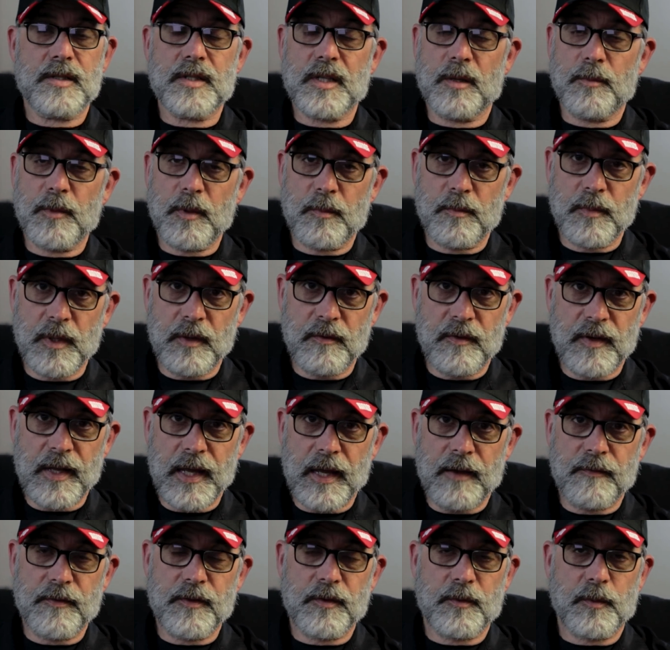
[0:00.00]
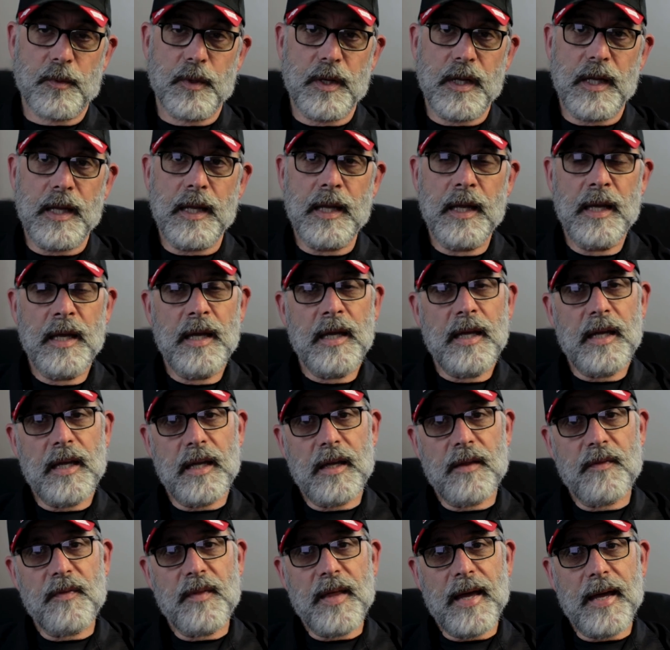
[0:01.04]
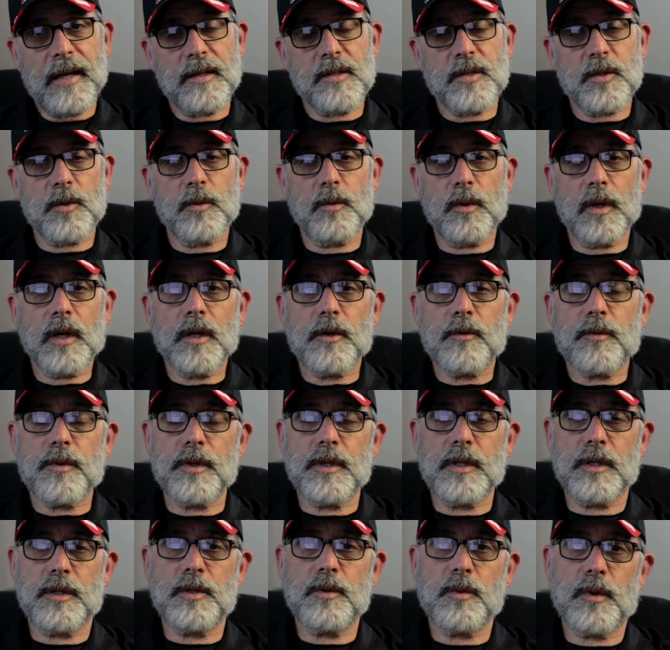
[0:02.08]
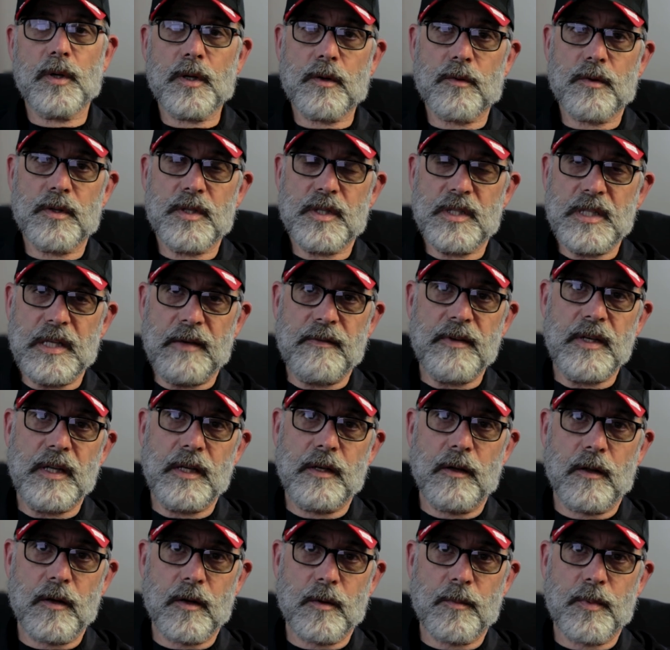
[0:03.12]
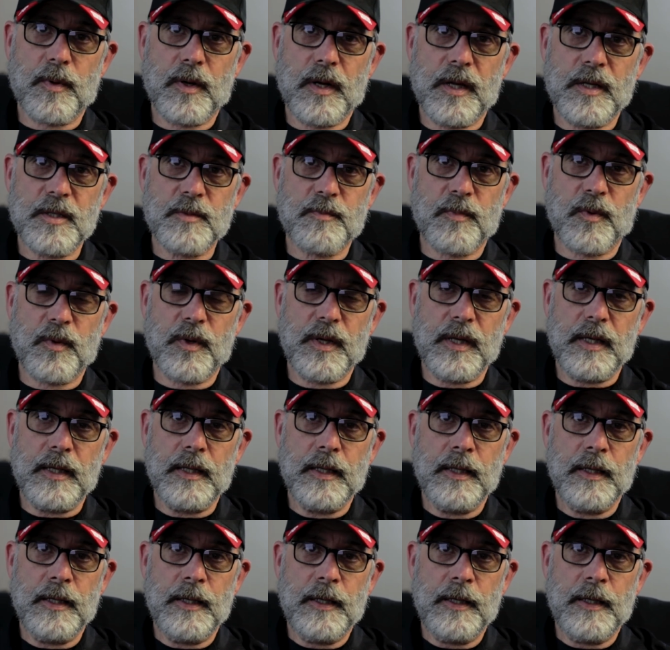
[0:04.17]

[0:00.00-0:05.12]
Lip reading: Some of them even have 3 in that $200 to $270 price point.